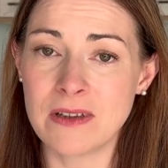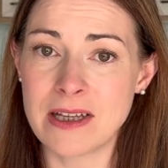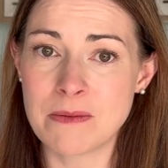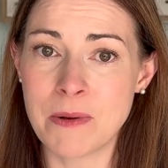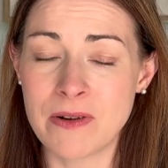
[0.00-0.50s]

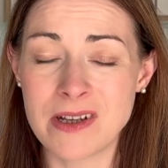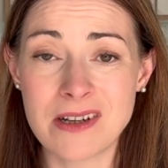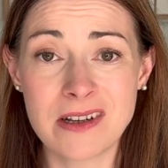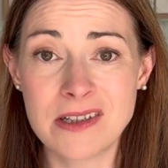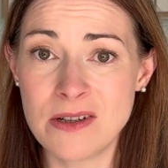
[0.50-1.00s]
let's be honest.
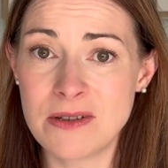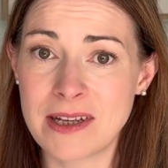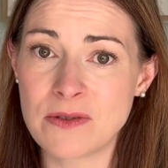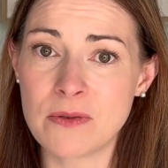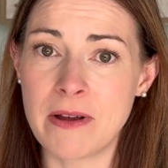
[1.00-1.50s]
I do
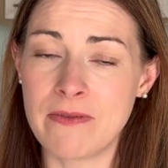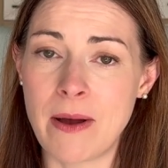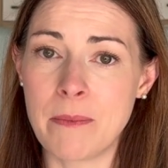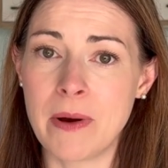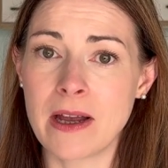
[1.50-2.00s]
send all my
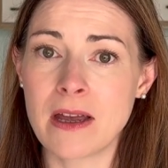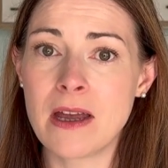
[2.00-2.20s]
fabric